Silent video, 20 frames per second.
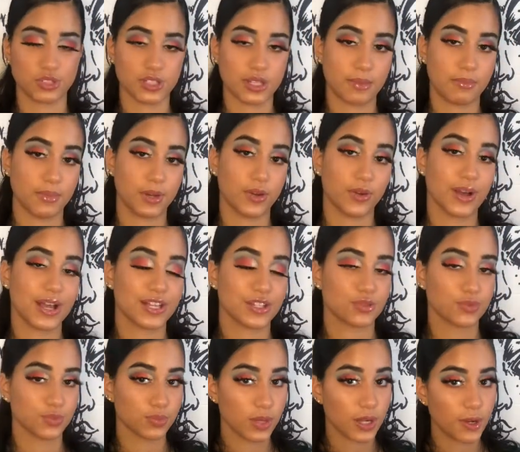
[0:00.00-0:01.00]
down below as
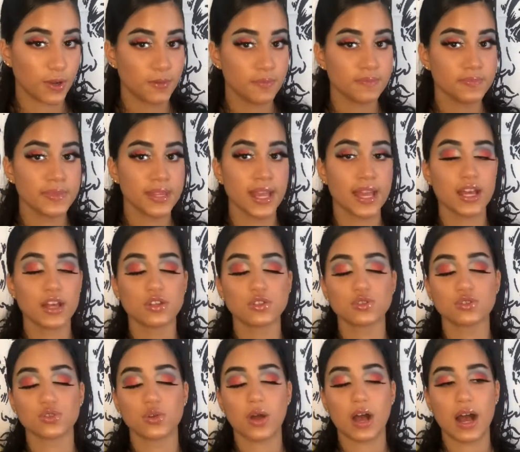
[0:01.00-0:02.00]
well.
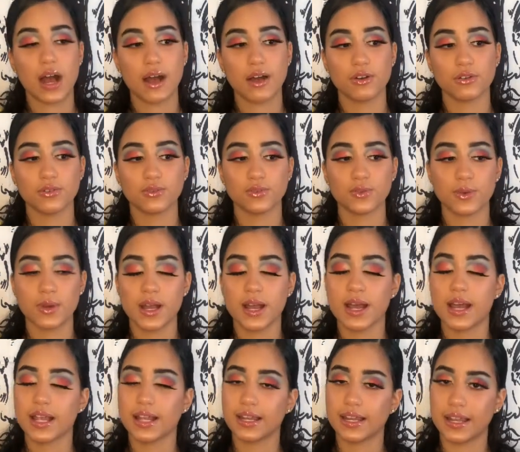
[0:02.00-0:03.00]
So I'll
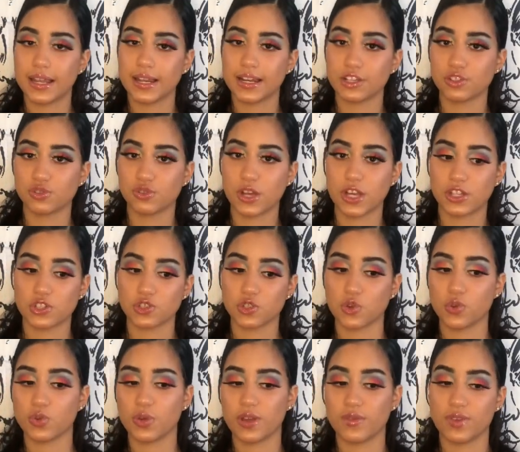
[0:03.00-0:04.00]
let you guys
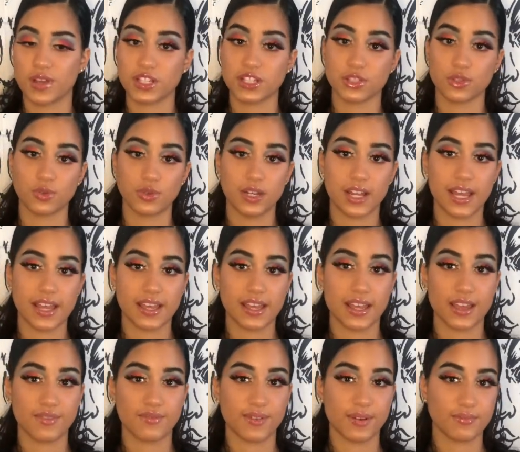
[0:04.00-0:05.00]
know if I still like it,
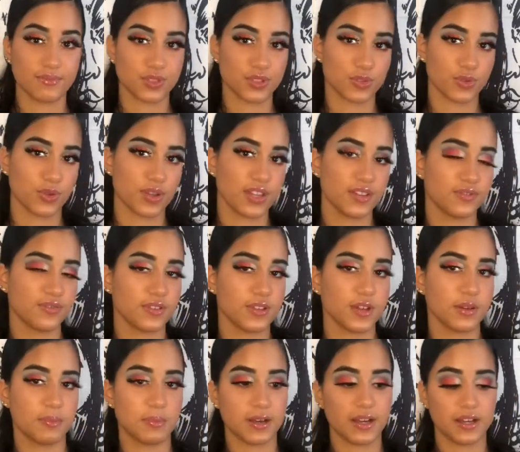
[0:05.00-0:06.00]
if I'm still iffy
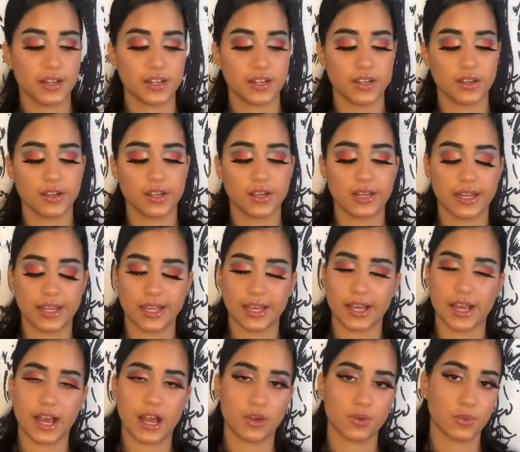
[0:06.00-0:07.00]
about it, like
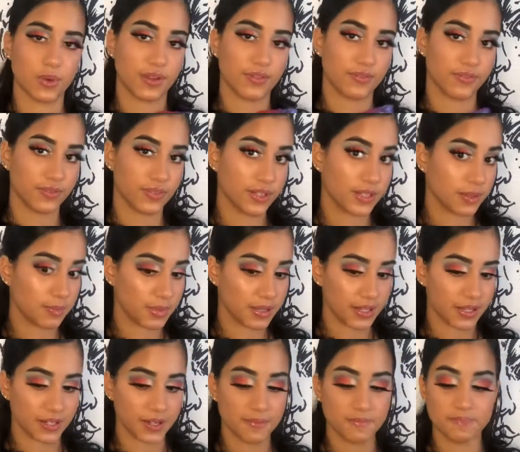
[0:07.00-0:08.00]
how do I feel about
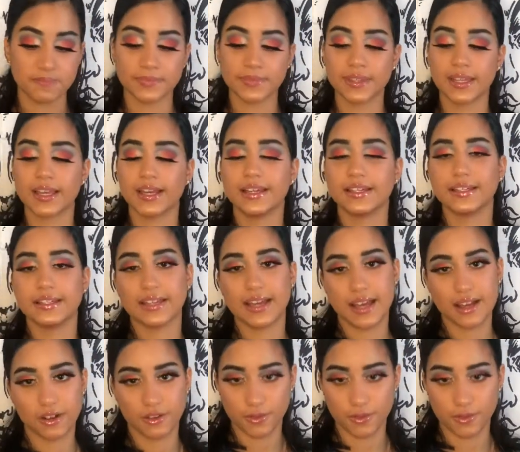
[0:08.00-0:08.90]
it. Now